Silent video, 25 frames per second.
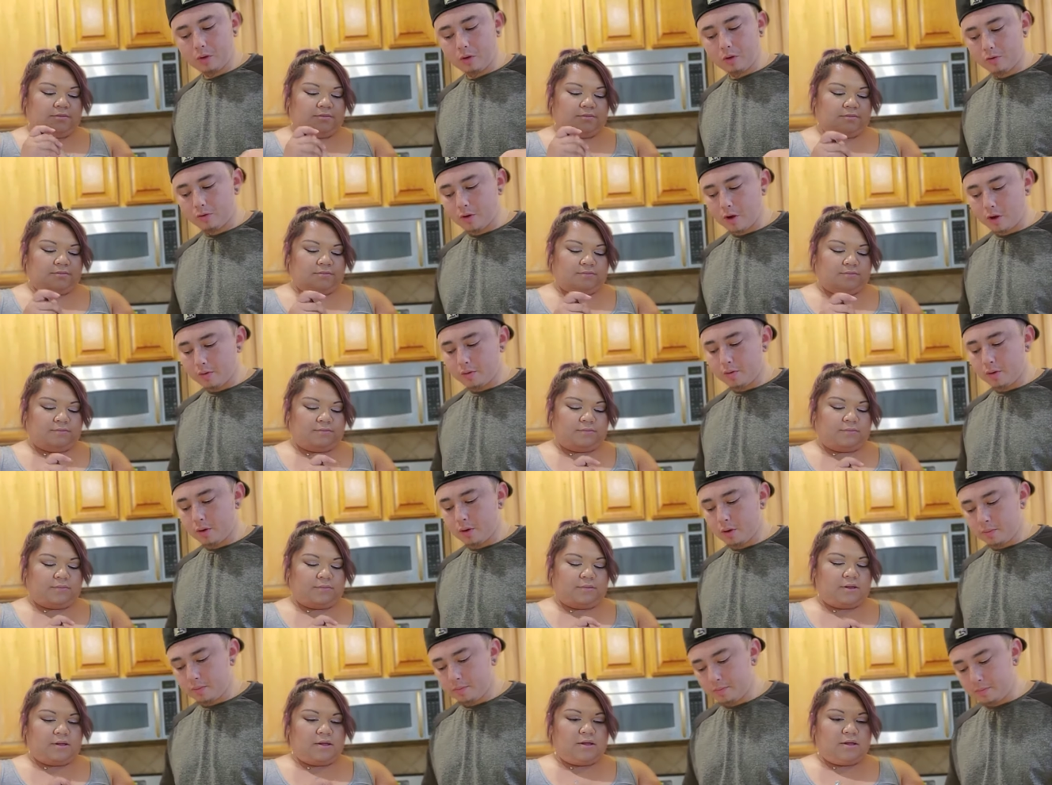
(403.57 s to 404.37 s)
Speaker 1: Your
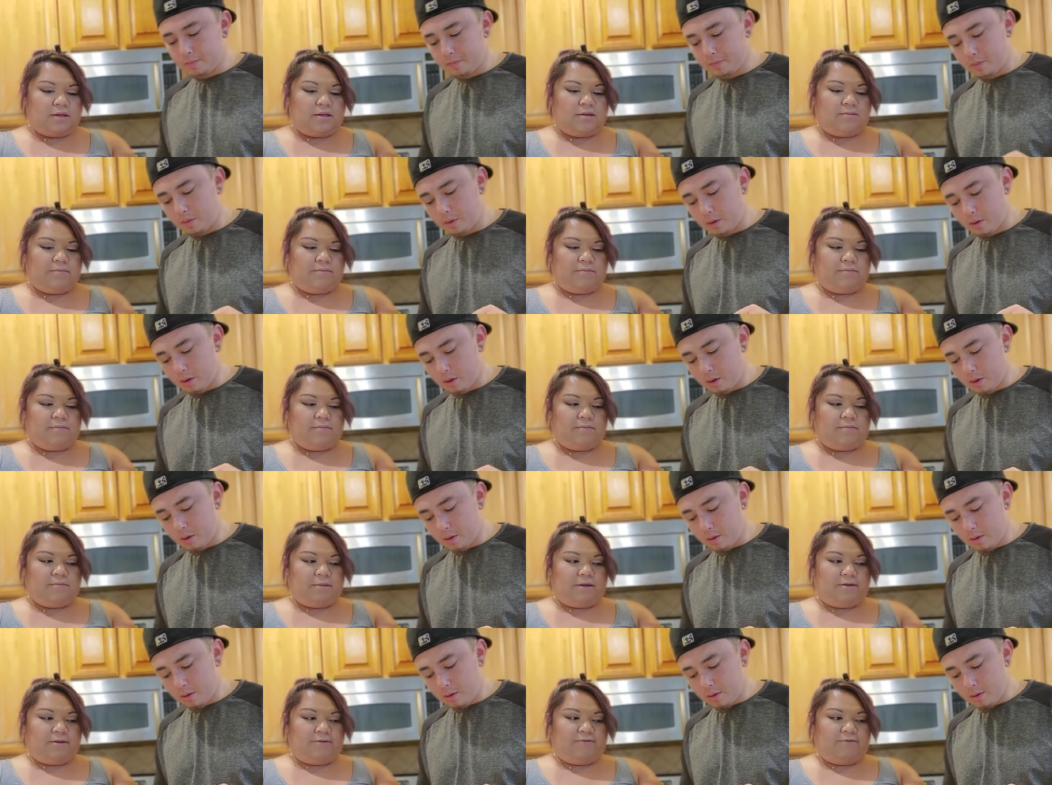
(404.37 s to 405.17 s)
favorite?
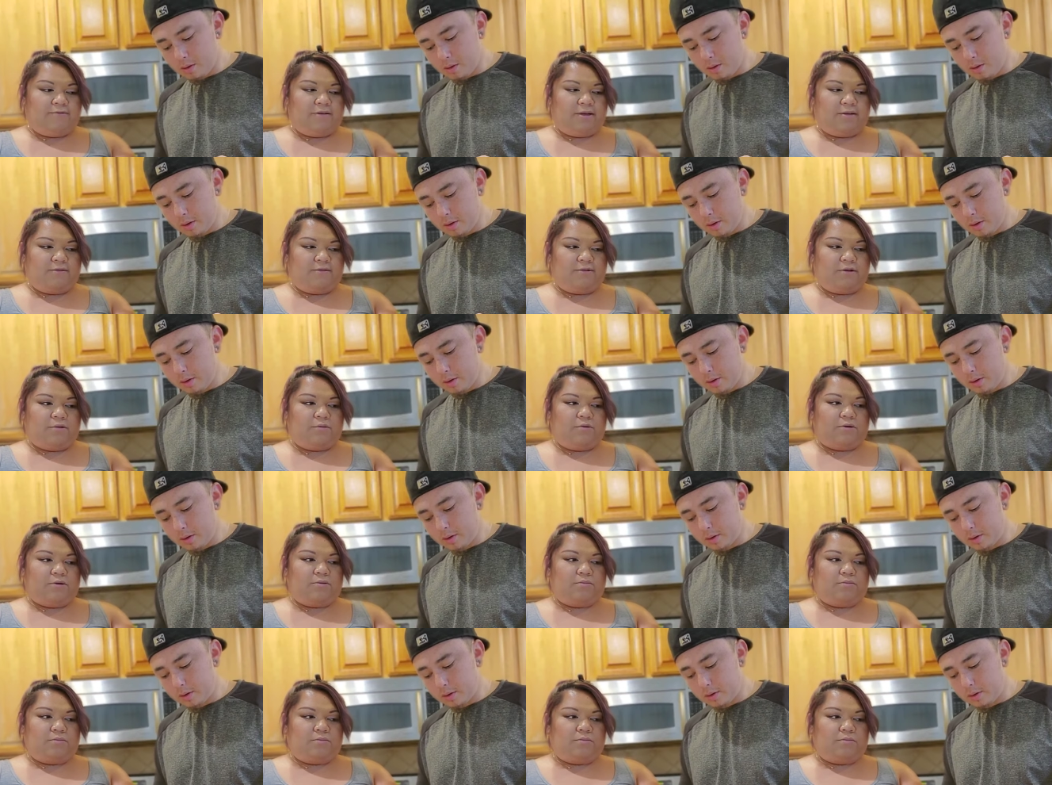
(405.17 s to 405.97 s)
Speaker 2: My favorite
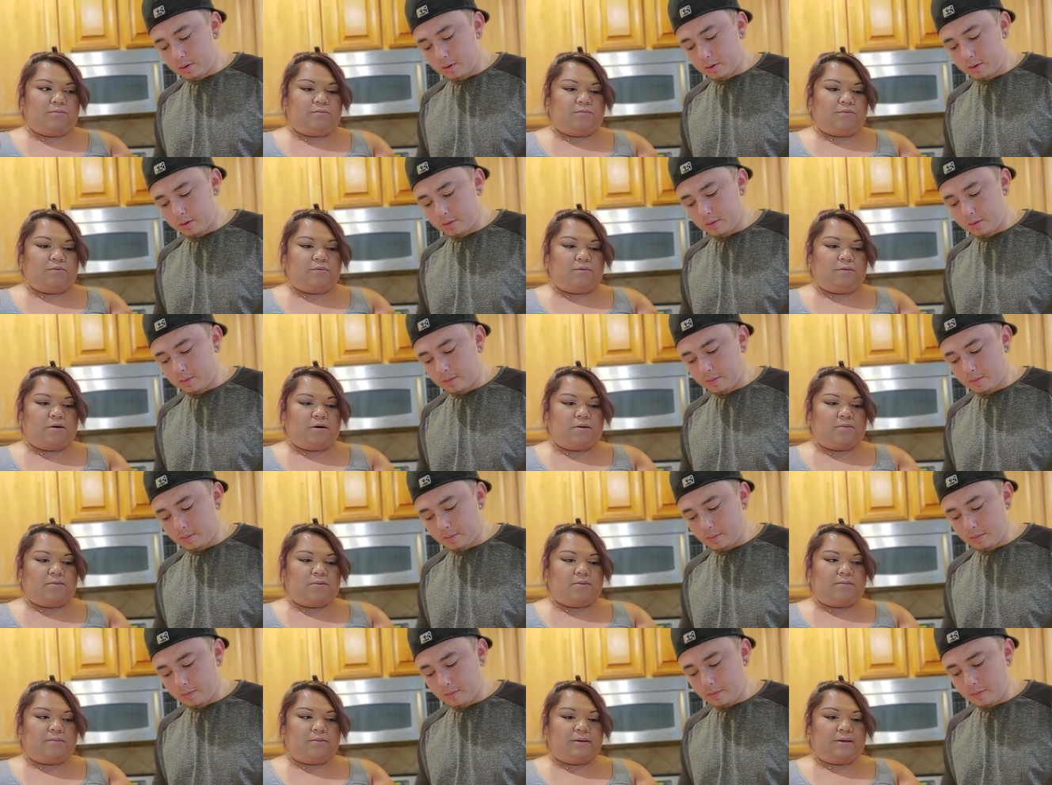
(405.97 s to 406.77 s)
would
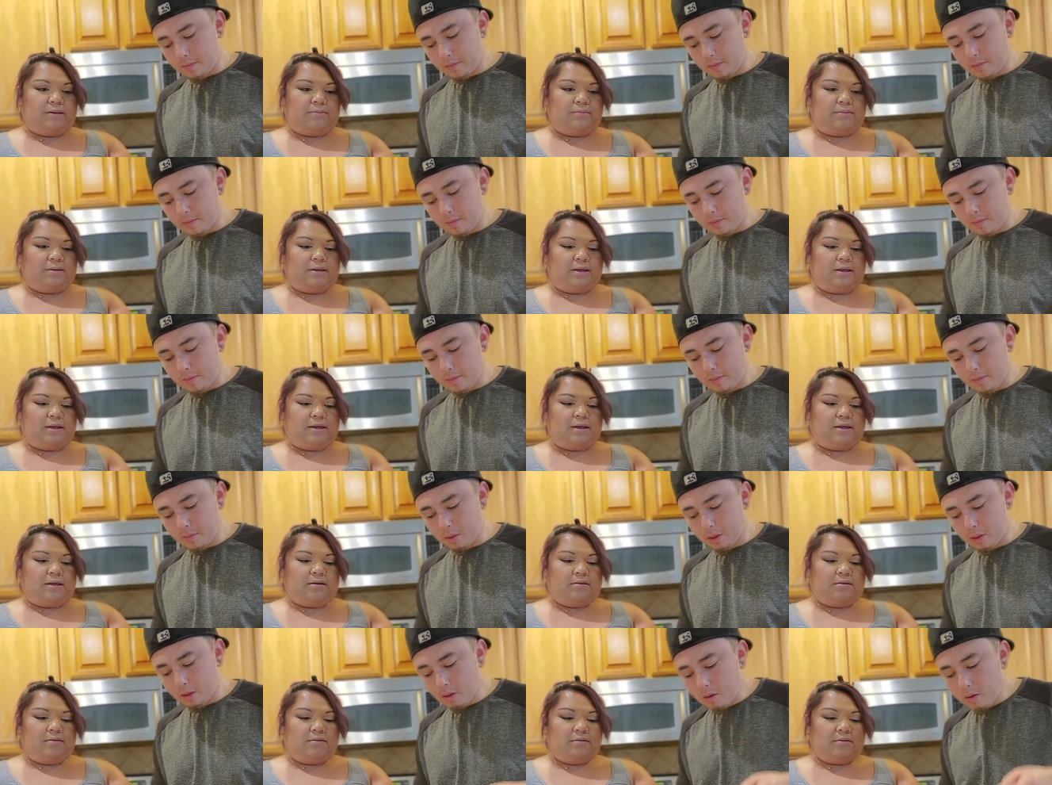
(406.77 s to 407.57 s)
probably
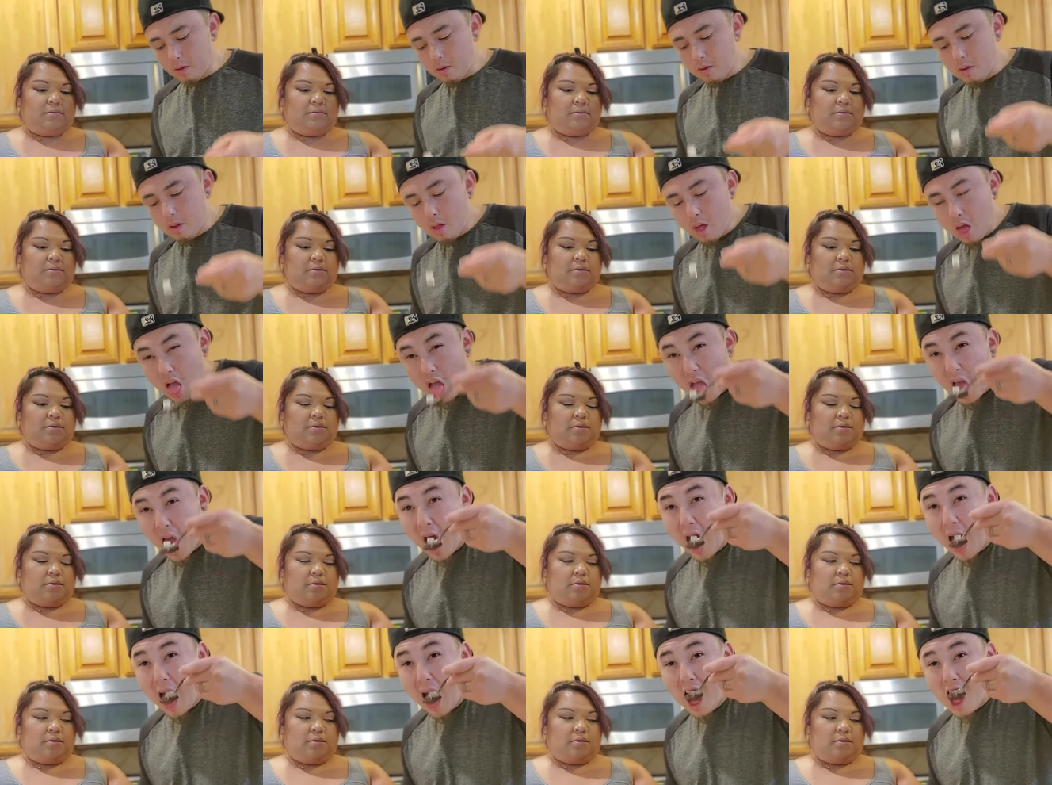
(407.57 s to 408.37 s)
be
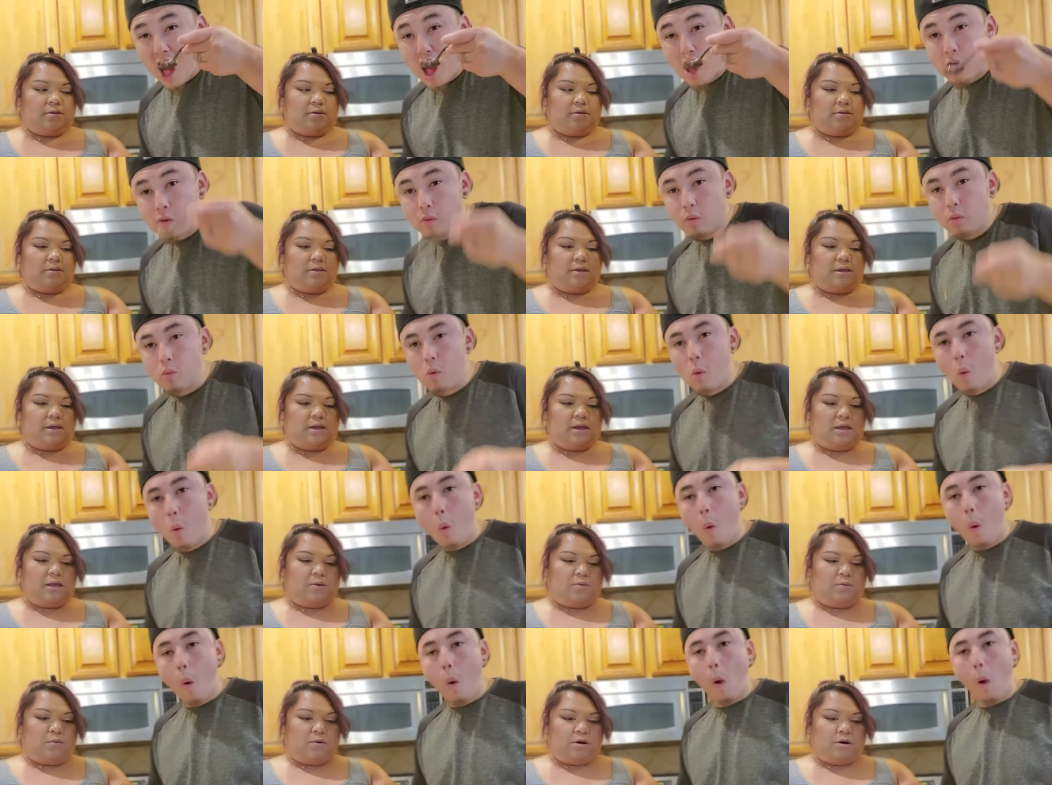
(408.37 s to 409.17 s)
the
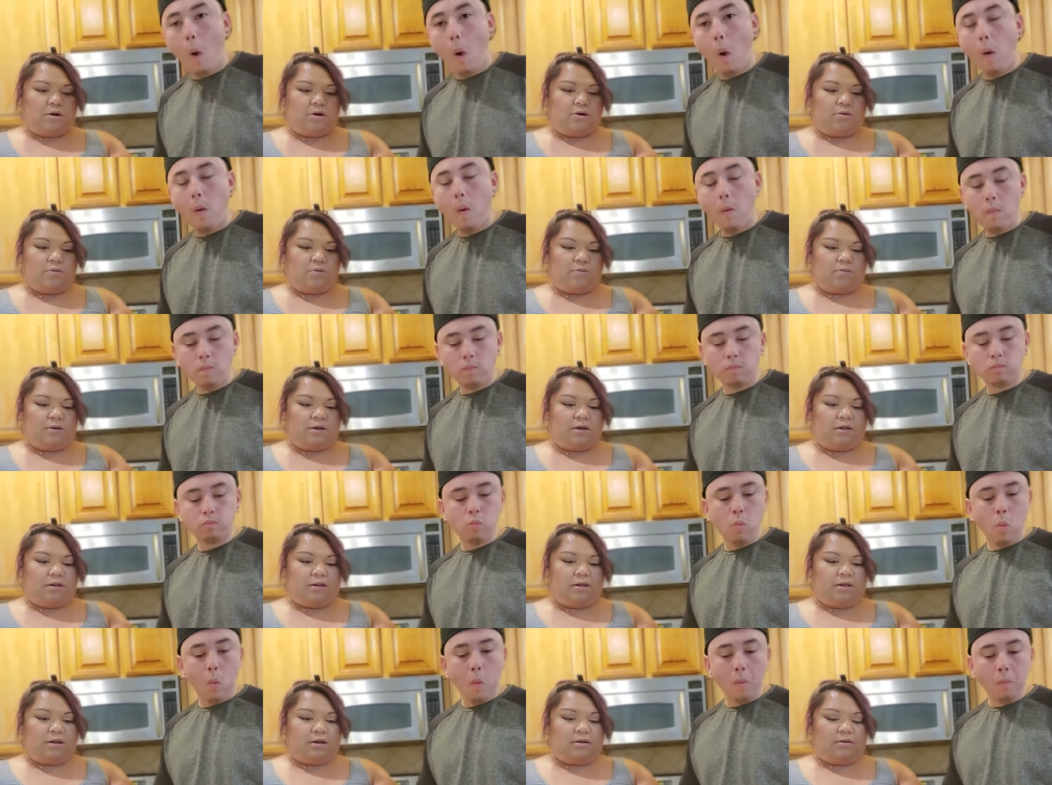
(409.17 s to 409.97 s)
Kiwano
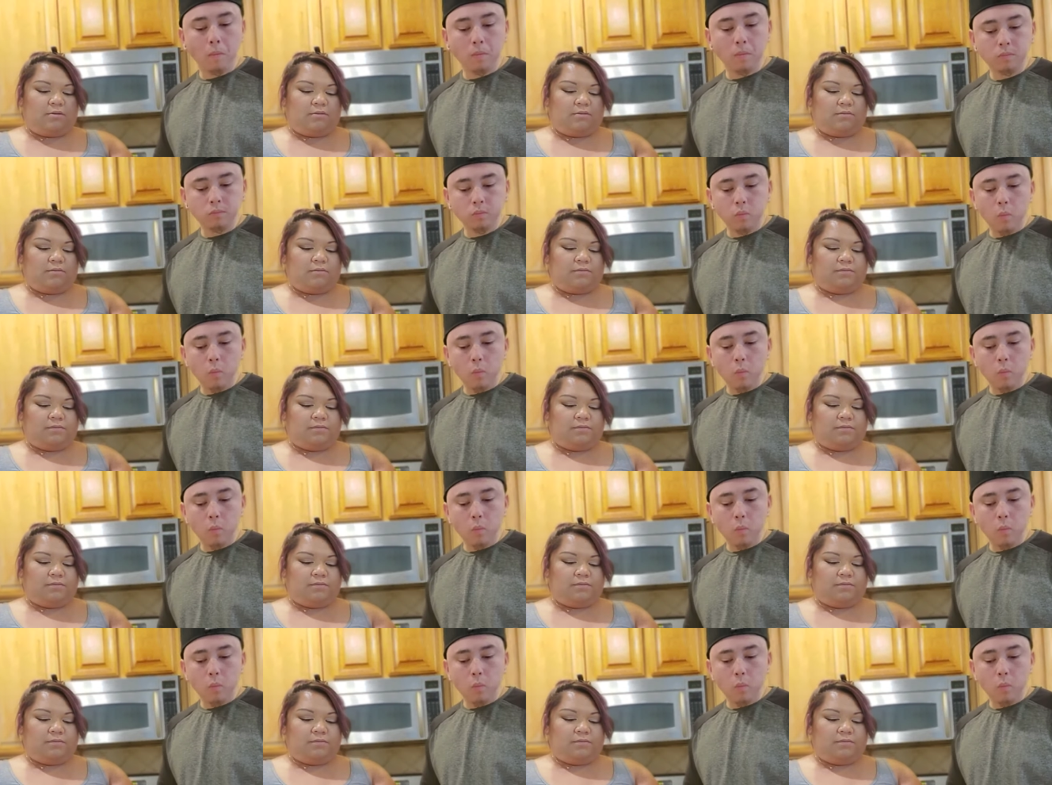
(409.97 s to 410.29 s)
Melon.